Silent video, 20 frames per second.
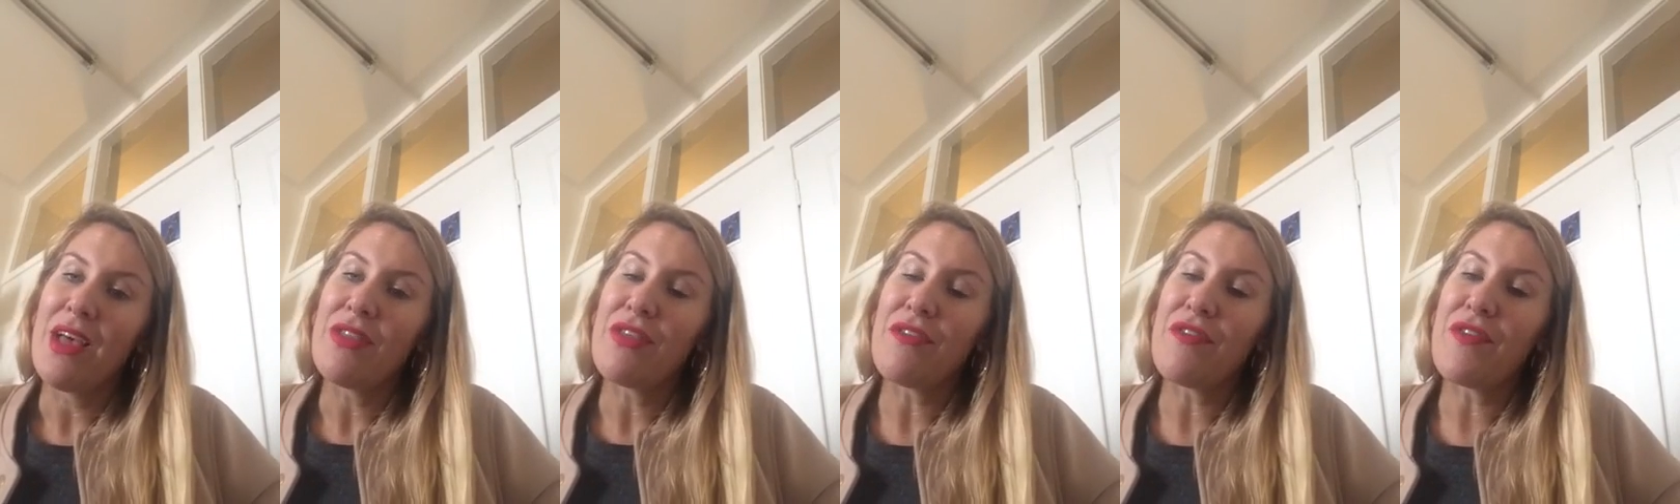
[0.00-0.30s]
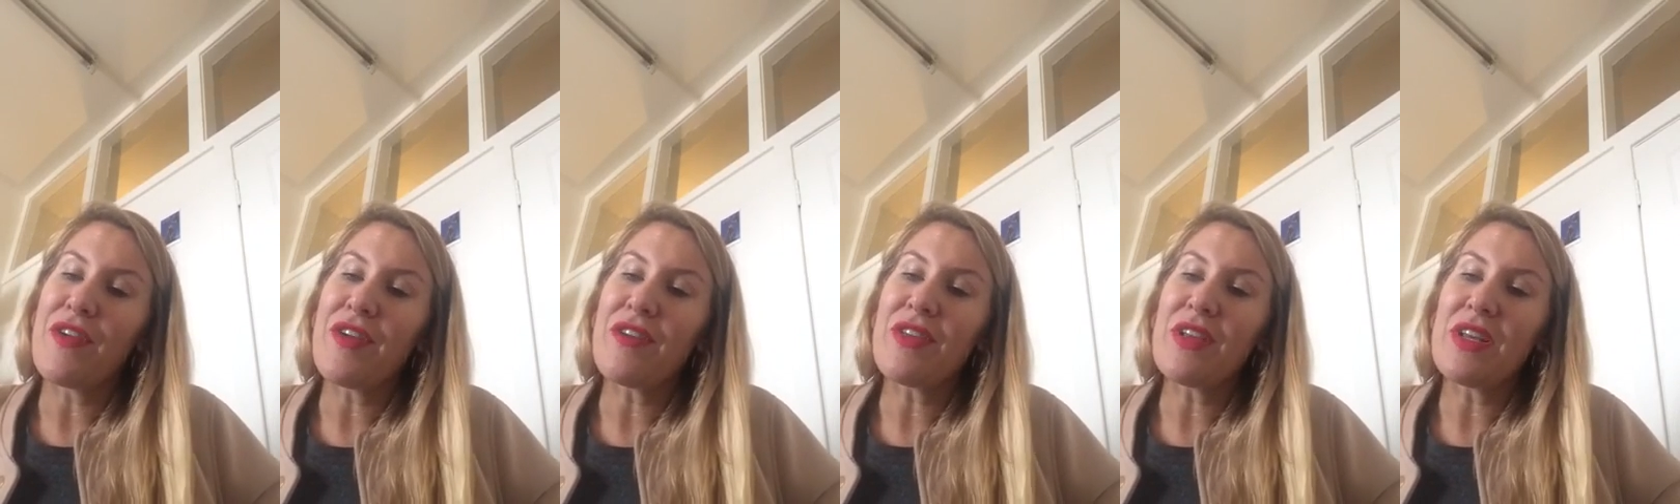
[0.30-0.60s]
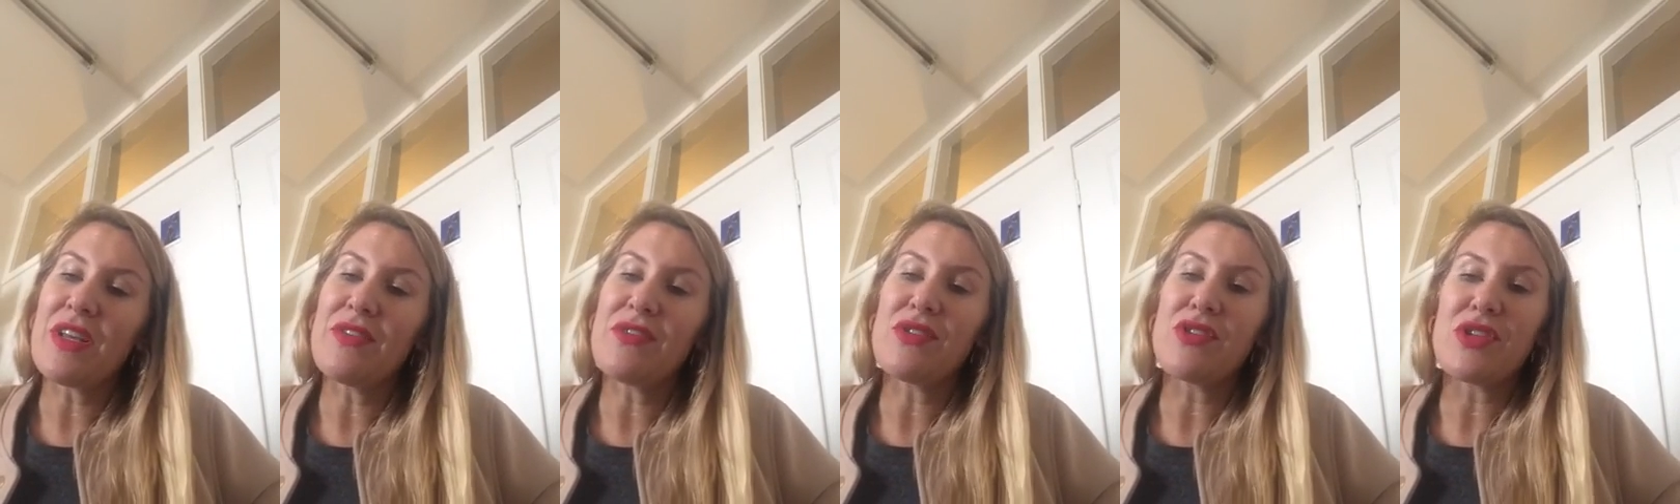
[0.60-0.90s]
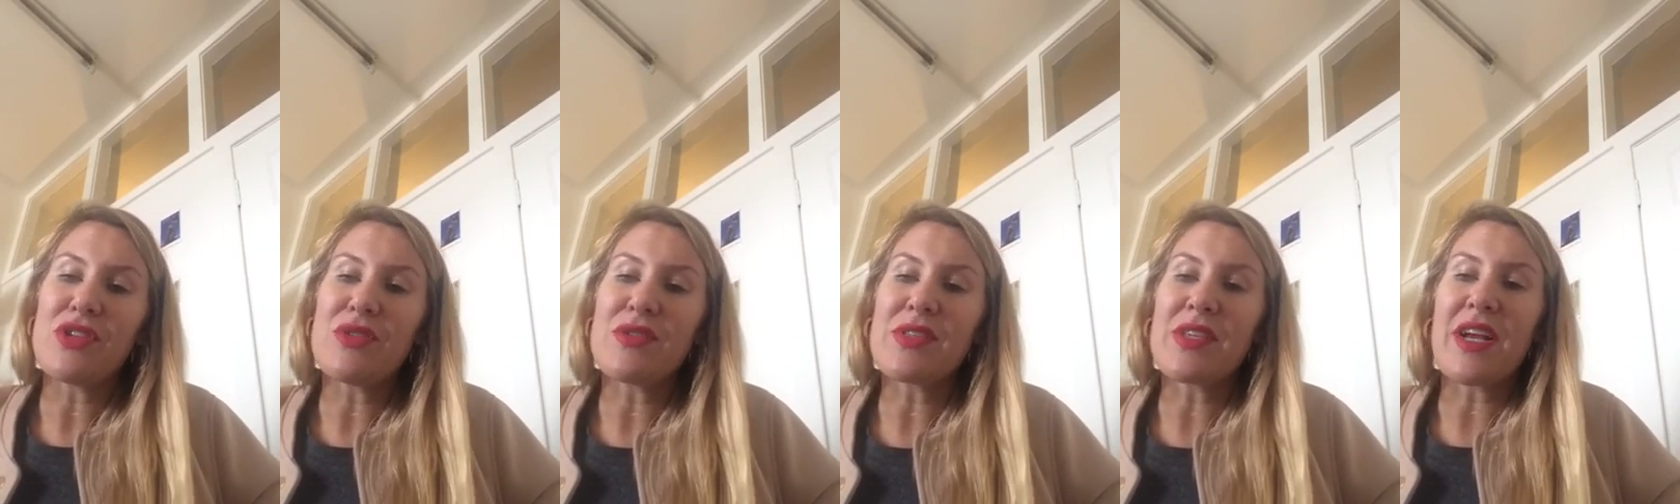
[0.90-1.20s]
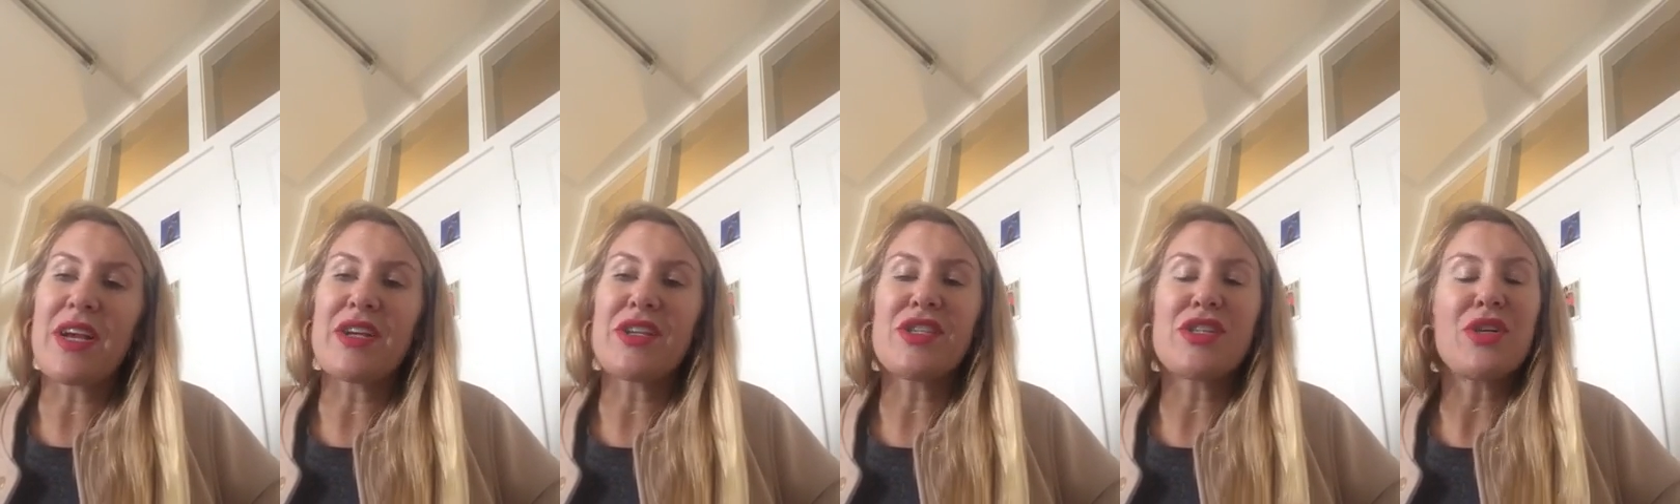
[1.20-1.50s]
The fear that leaves you too
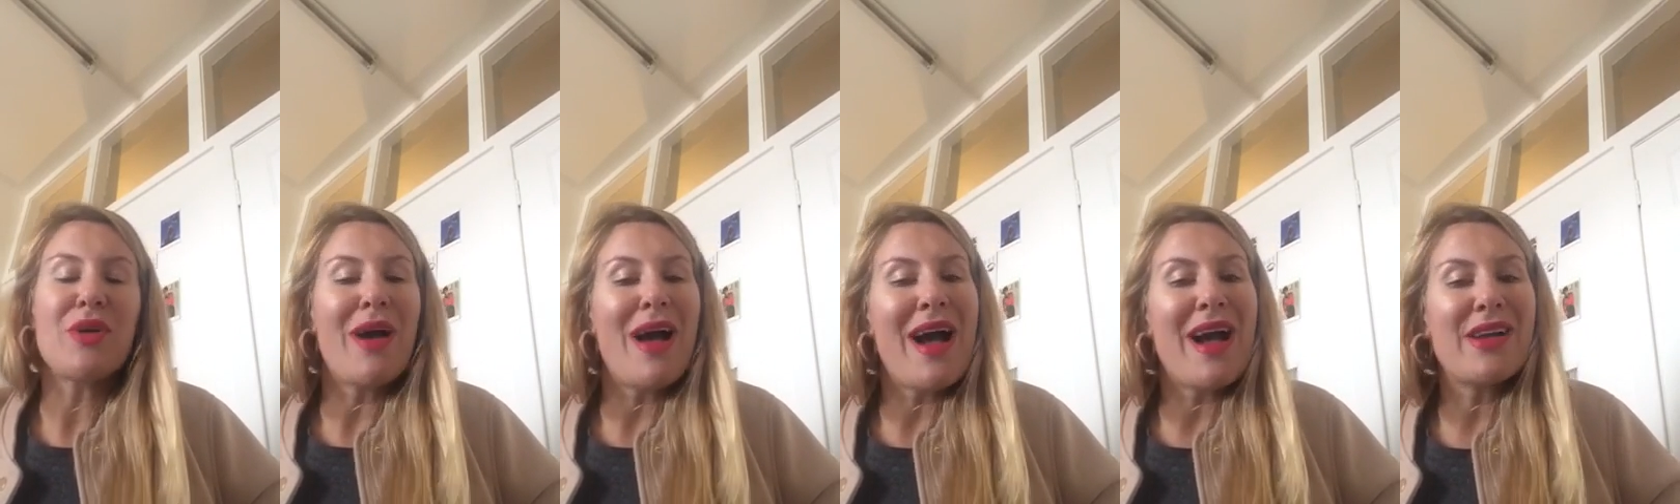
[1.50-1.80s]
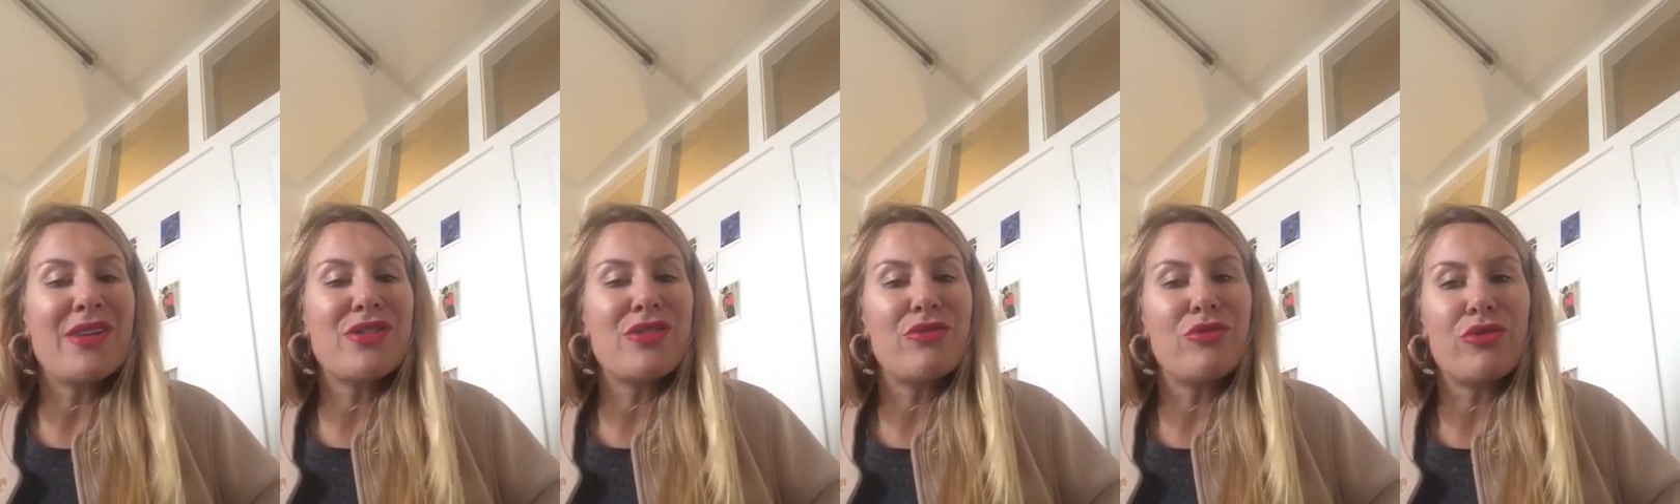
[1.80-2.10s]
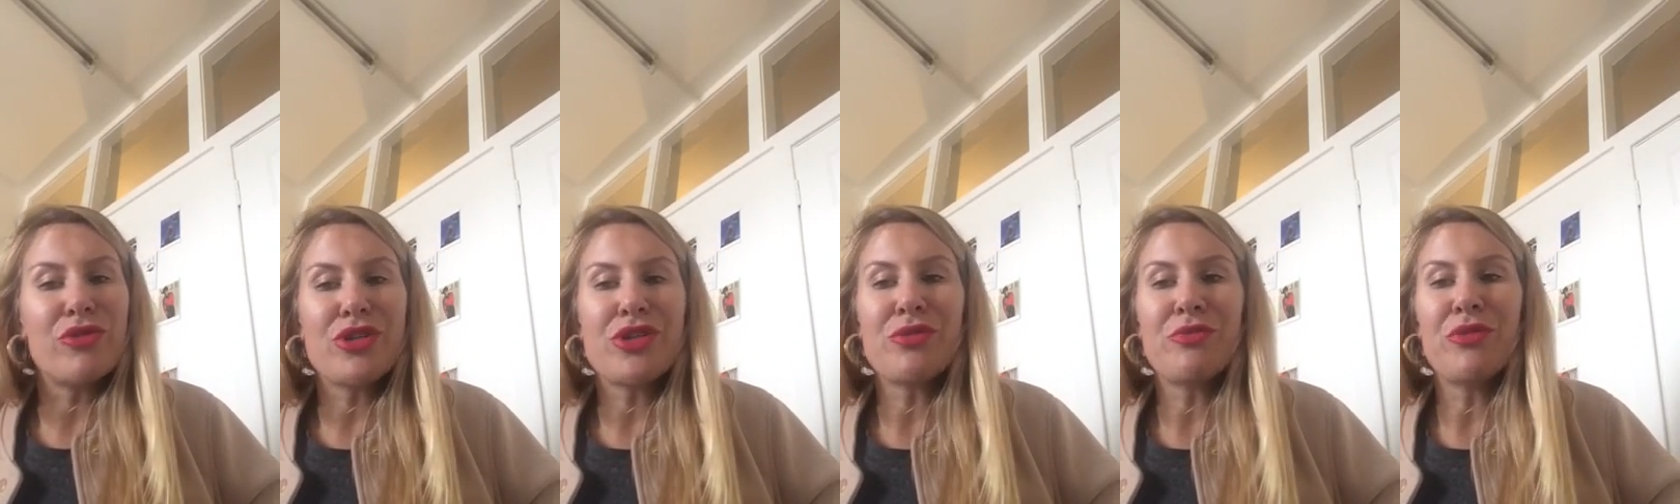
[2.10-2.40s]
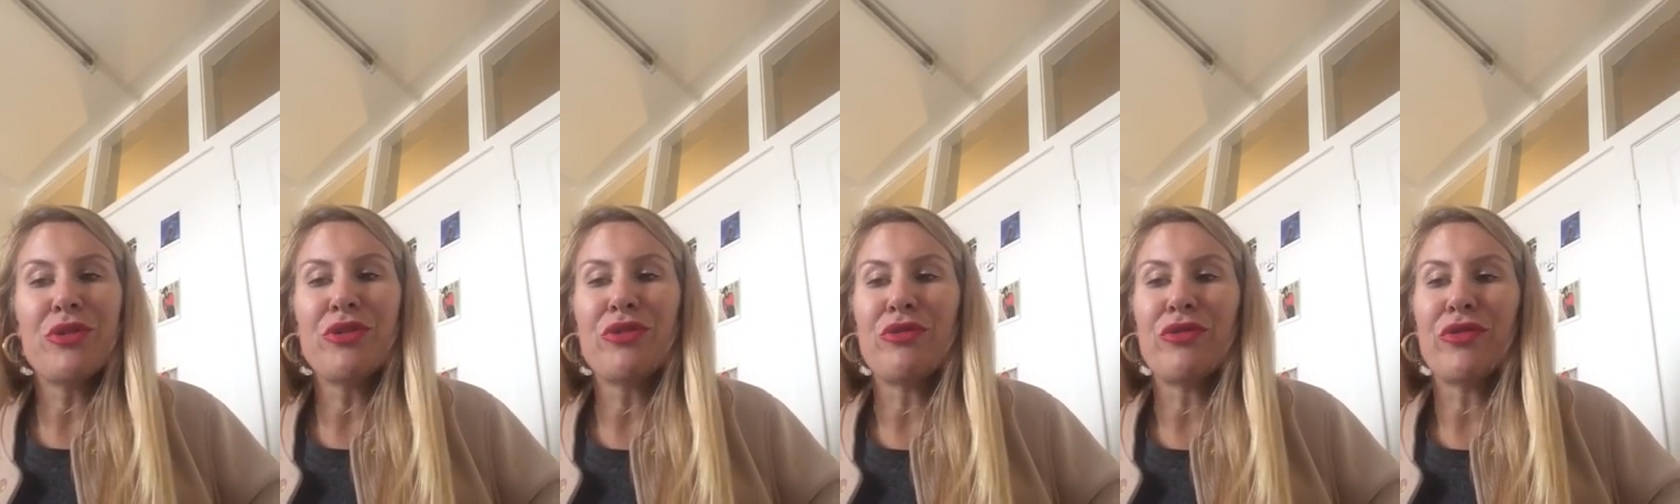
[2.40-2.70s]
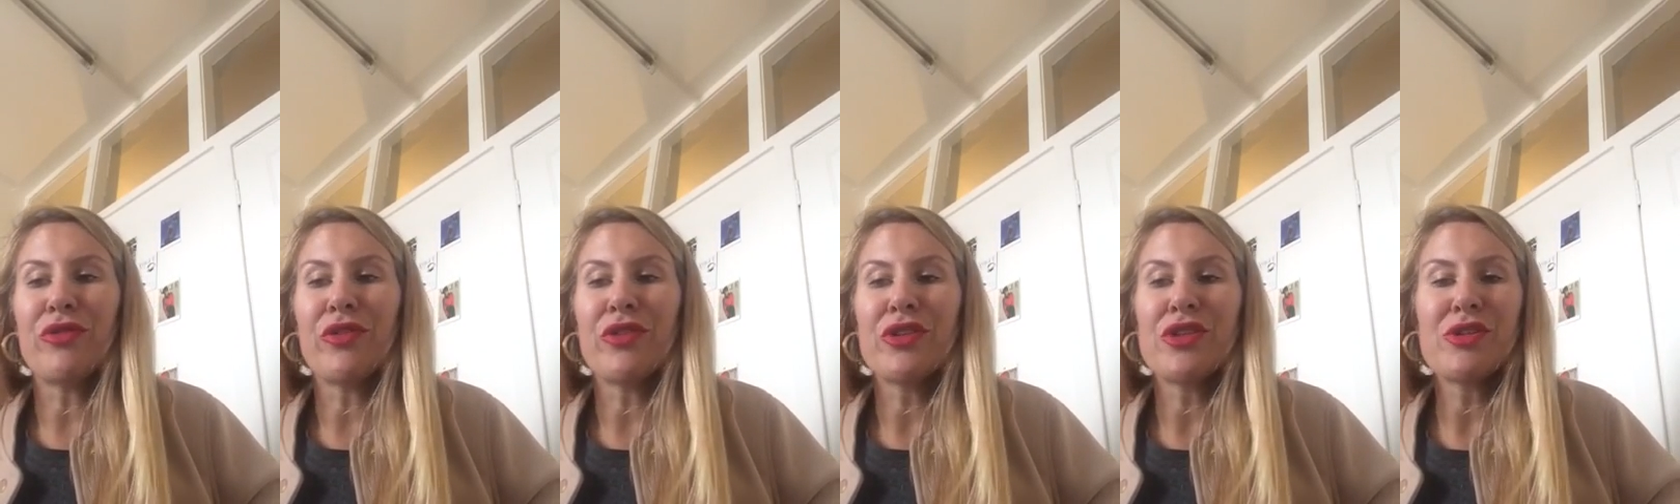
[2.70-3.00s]
scared to act or to move,